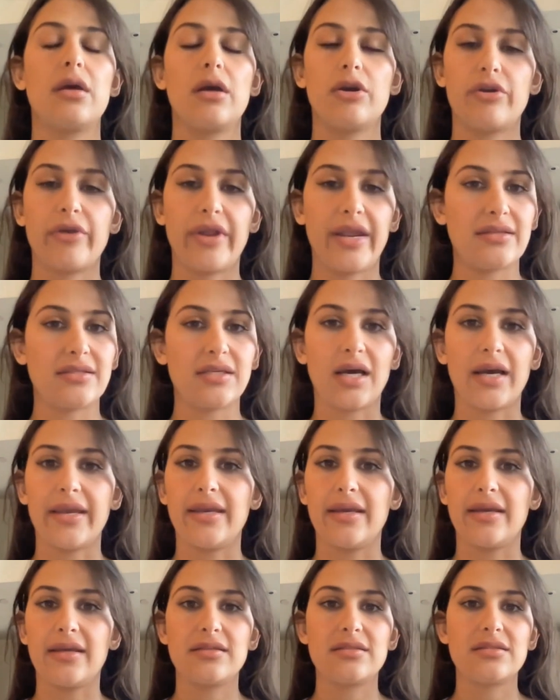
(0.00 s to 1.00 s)
great
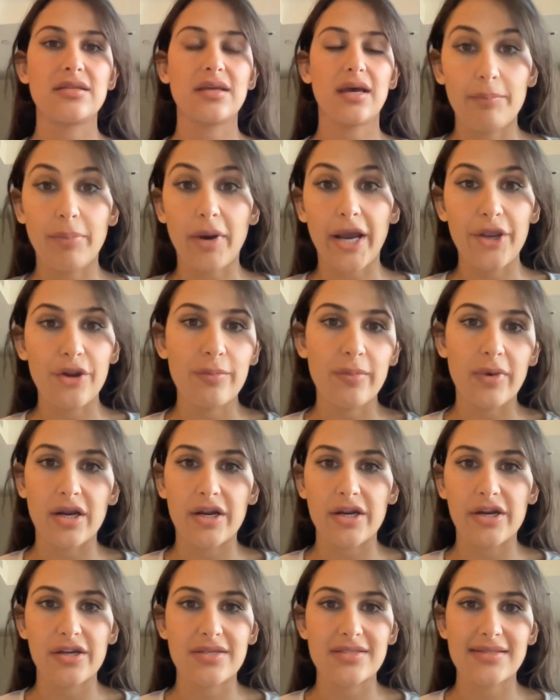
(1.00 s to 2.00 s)
diet,
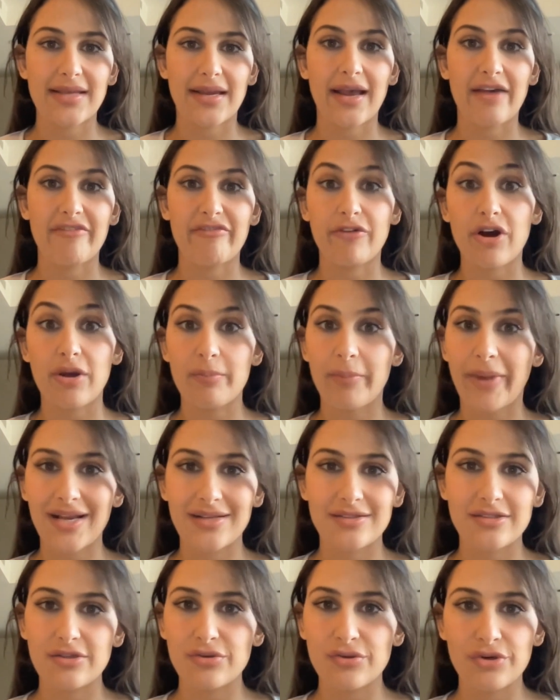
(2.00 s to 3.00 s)
biomarkers that have gone back
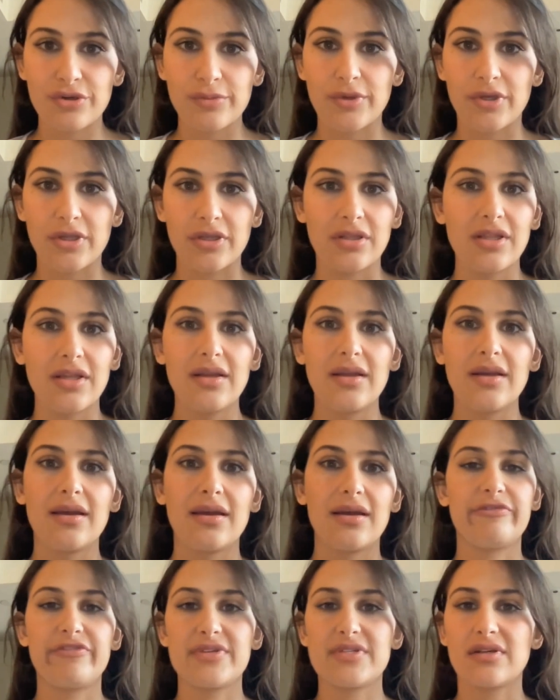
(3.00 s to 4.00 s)
to normal,
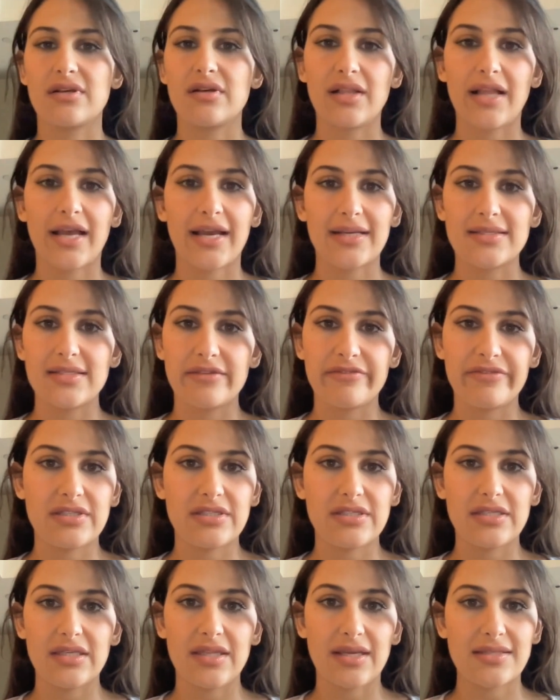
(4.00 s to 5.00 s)
physical
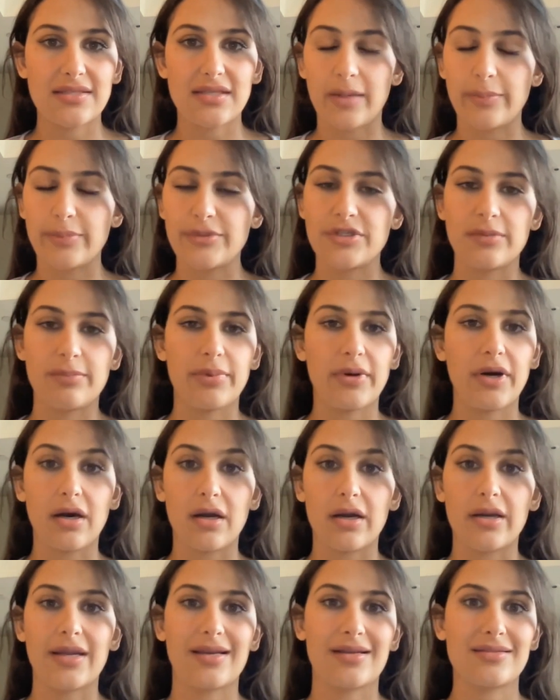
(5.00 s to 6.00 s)
activity that's up to
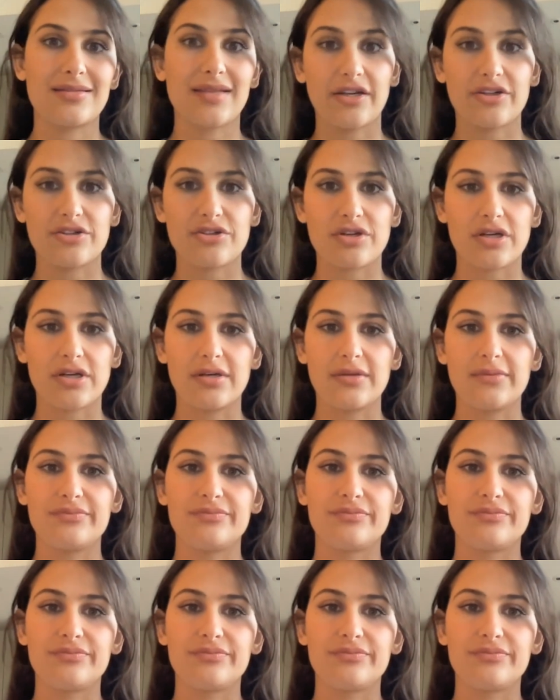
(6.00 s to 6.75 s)
par, etc.